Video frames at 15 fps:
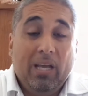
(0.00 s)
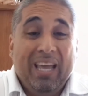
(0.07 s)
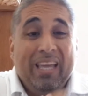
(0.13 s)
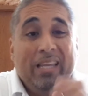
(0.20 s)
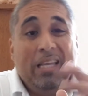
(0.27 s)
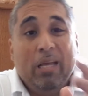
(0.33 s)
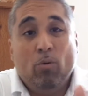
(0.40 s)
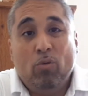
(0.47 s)

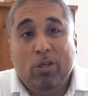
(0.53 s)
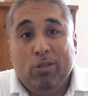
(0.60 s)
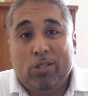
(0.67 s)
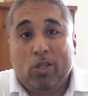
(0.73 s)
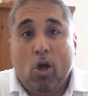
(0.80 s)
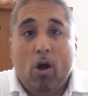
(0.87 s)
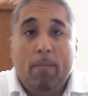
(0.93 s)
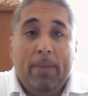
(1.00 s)
And then when you
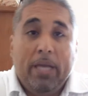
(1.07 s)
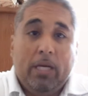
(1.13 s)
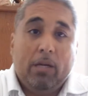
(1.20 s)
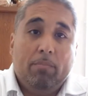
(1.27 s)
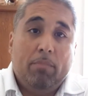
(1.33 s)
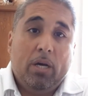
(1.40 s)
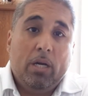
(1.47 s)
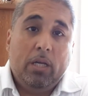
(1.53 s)
start
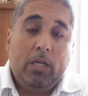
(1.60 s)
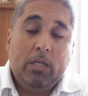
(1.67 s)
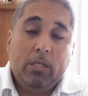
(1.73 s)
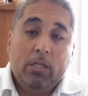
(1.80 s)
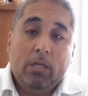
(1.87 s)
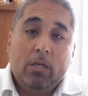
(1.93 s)
making money,